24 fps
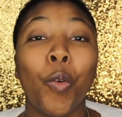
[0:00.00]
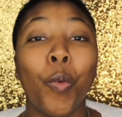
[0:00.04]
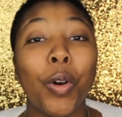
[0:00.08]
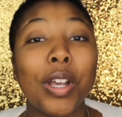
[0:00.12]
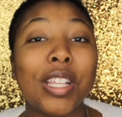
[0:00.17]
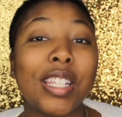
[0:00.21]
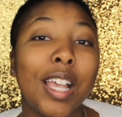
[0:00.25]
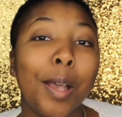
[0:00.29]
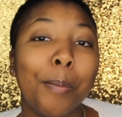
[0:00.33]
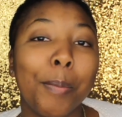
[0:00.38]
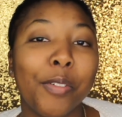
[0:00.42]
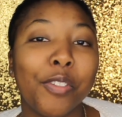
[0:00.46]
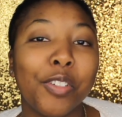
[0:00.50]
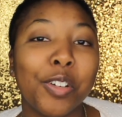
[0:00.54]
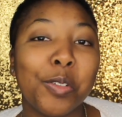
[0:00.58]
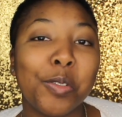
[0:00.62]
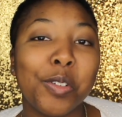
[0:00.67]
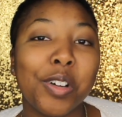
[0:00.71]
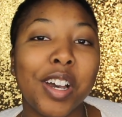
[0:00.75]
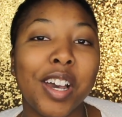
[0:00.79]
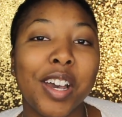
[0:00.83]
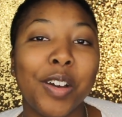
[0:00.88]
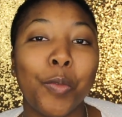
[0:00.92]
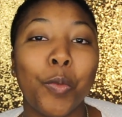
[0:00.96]
What's up,
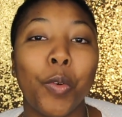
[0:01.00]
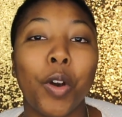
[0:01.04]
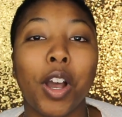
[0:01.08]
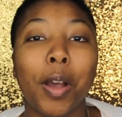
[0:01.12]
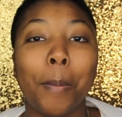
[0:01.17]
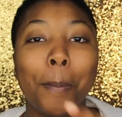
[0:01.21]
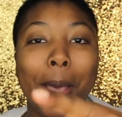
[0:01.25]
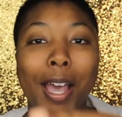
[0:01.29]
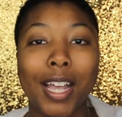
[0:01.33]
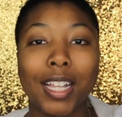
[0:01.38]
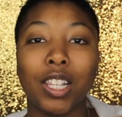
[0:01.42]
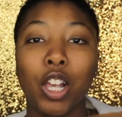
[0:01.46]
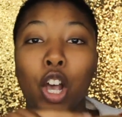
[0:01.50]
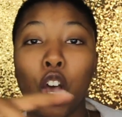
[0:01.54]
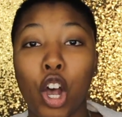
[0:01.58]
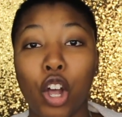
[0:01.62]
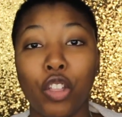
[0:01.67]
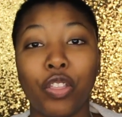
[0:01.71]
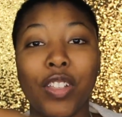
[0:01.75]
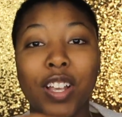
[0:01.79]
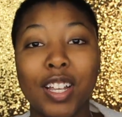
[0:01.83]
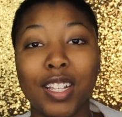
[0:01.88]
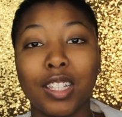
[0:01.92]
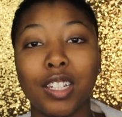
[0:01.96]
everyone? Welcome back to
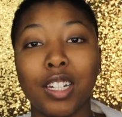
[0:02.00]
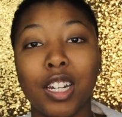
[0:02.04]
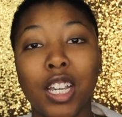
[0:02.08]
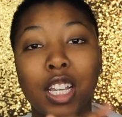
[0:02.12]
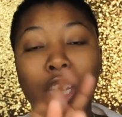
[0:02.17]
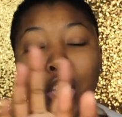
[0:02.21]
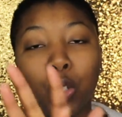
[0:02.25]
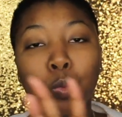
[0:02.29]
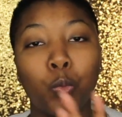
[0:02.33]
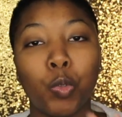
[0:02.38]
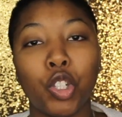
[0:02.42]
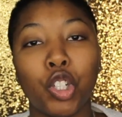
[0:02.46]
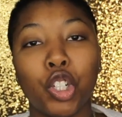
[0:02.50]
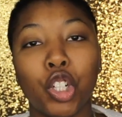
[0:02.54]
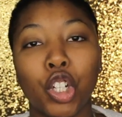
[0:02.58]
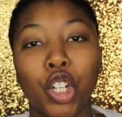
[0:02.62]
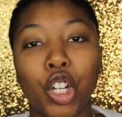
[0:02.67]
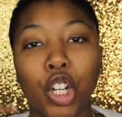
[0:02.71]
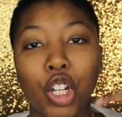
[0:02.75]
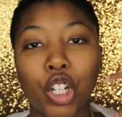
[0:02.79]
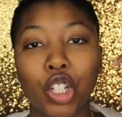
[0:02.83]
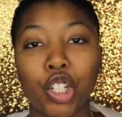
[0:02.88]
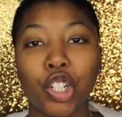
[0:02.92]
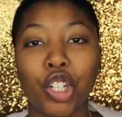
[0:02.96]
Allthingsneese with your
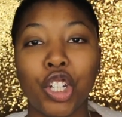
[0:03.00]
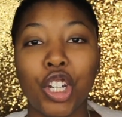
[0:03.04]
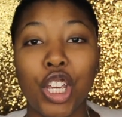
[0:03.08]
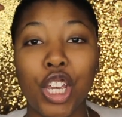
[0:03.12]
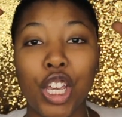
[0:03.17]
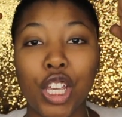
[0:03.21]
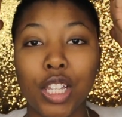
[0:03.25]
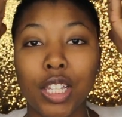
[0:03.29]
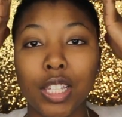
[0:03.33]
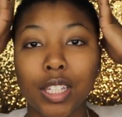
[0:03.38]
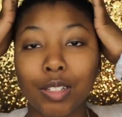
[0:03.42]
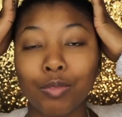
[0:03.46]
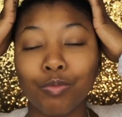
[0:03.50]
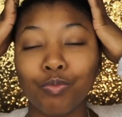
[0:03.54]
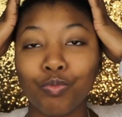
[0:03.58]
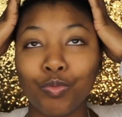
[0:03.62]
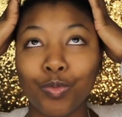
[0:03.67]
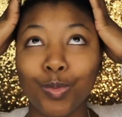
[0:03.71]
girl Janice.